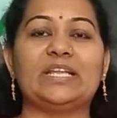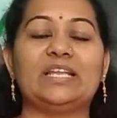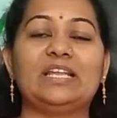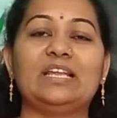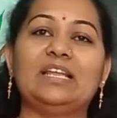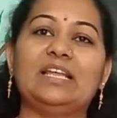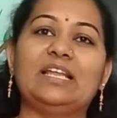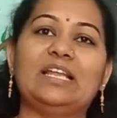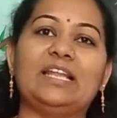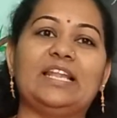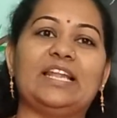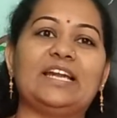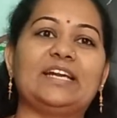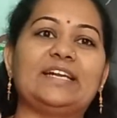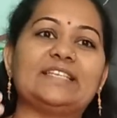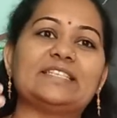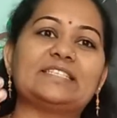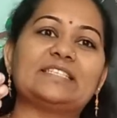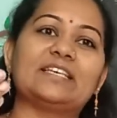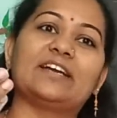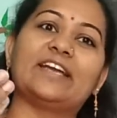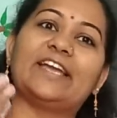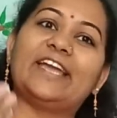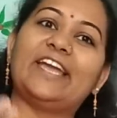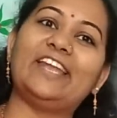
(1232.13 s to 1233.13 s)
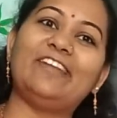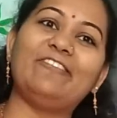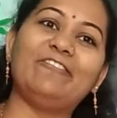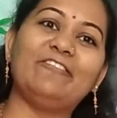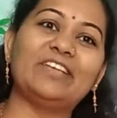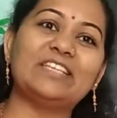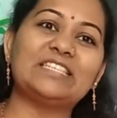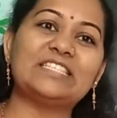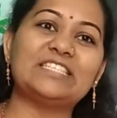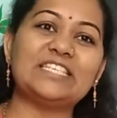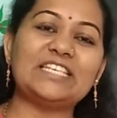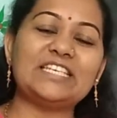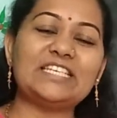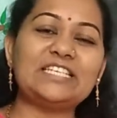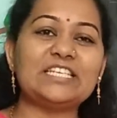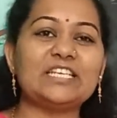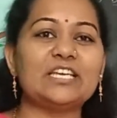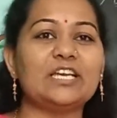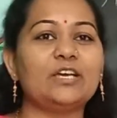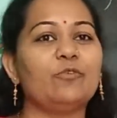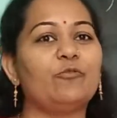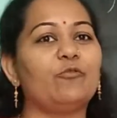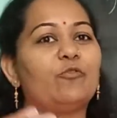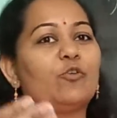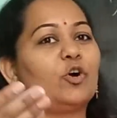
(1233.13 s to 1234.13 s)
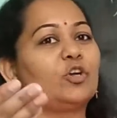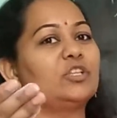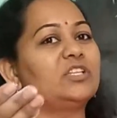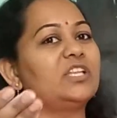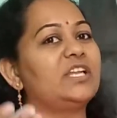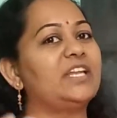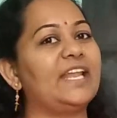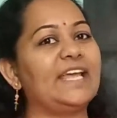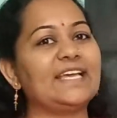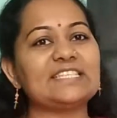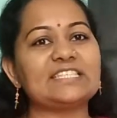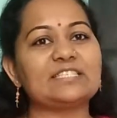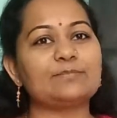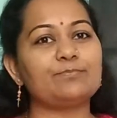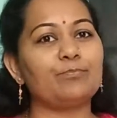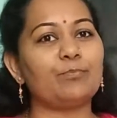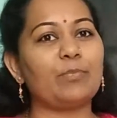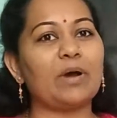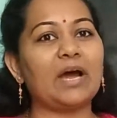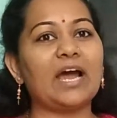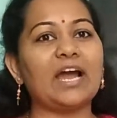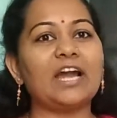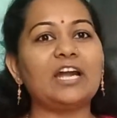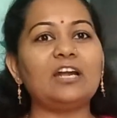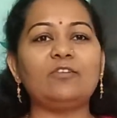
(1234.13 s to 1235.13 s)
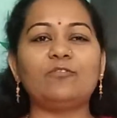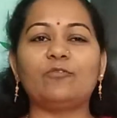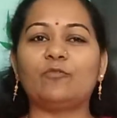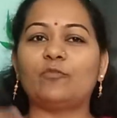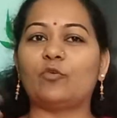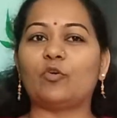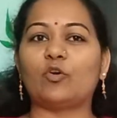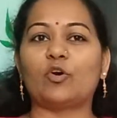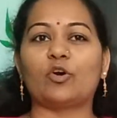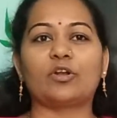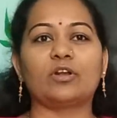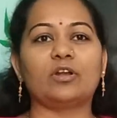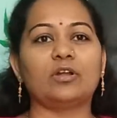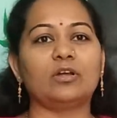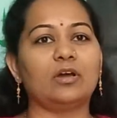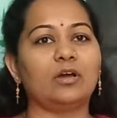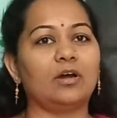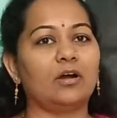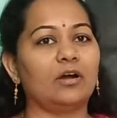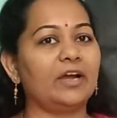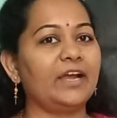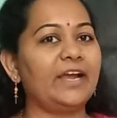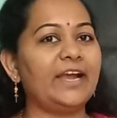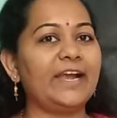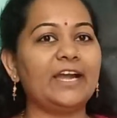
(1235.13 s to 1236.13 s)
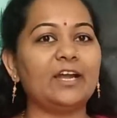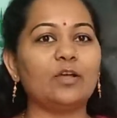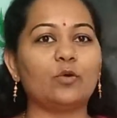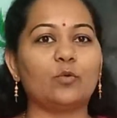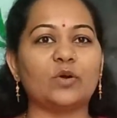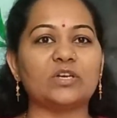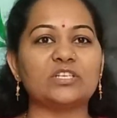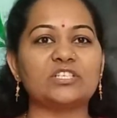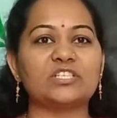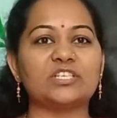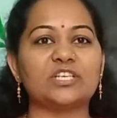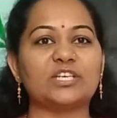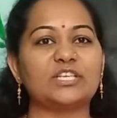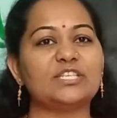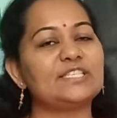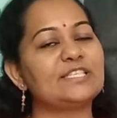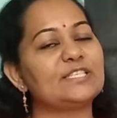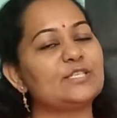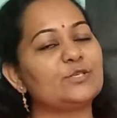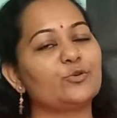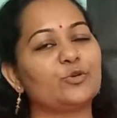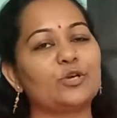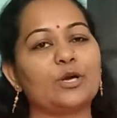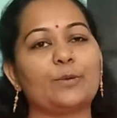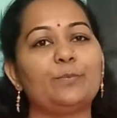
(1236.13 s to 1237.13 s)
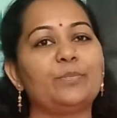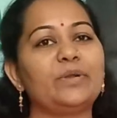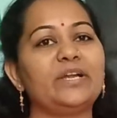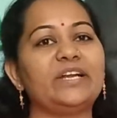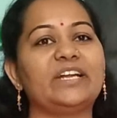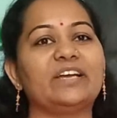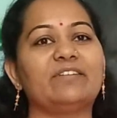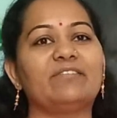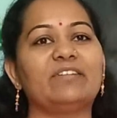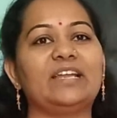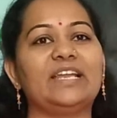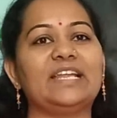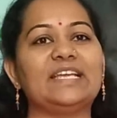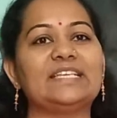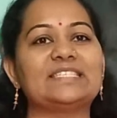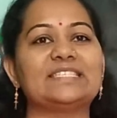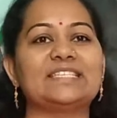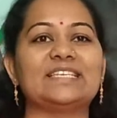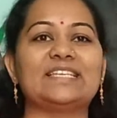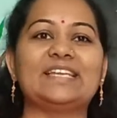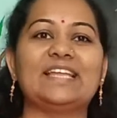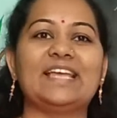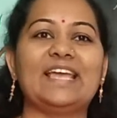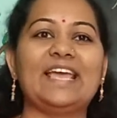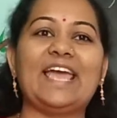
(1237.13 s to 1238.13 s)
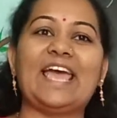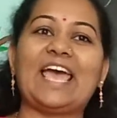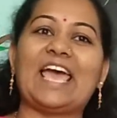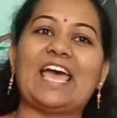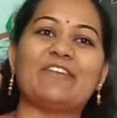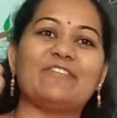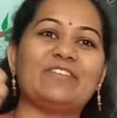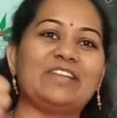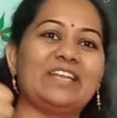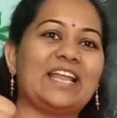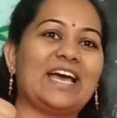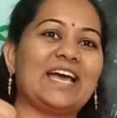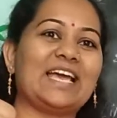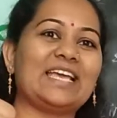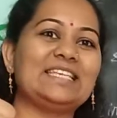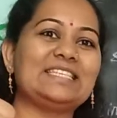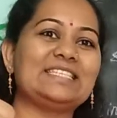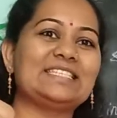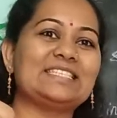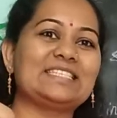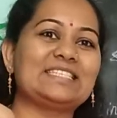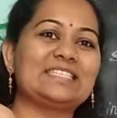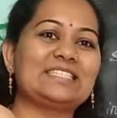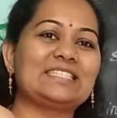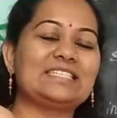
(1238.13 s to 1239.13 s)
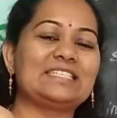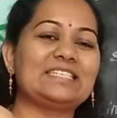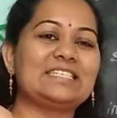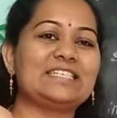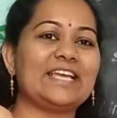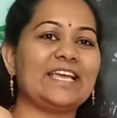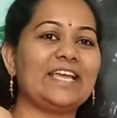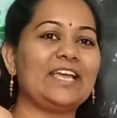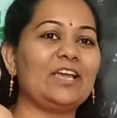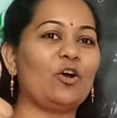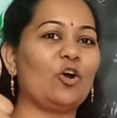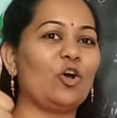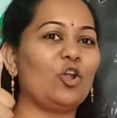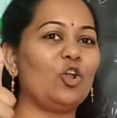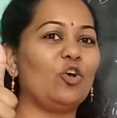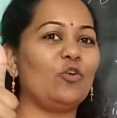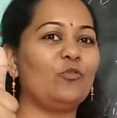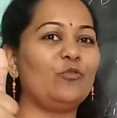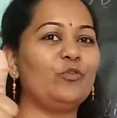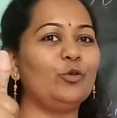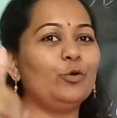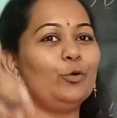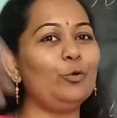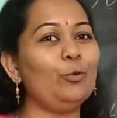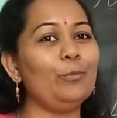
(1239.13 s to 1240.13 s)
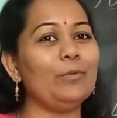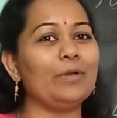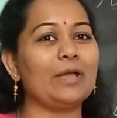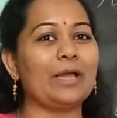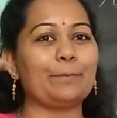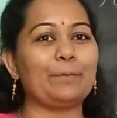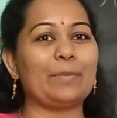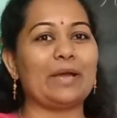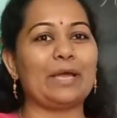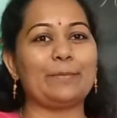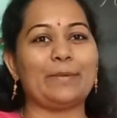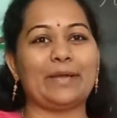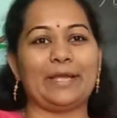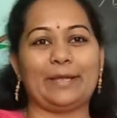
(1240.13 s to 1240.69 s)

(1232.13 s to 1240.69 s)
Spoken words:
Let us again visit for the next part for ahead questions to complete our lesson. Have a nice day all of you. Bye bye.